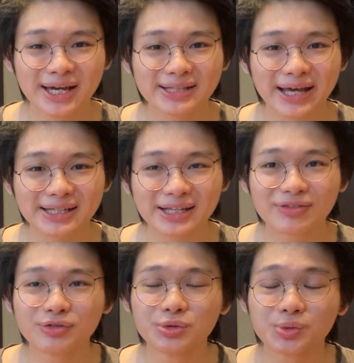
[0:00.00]
then
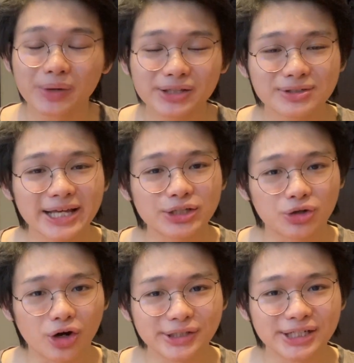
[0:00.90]
if you want to let your
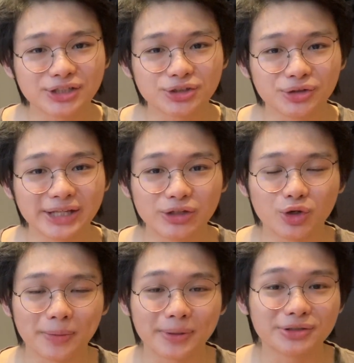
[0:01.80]
audience know that you
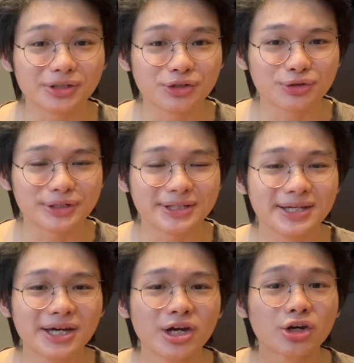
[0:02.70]
are particularly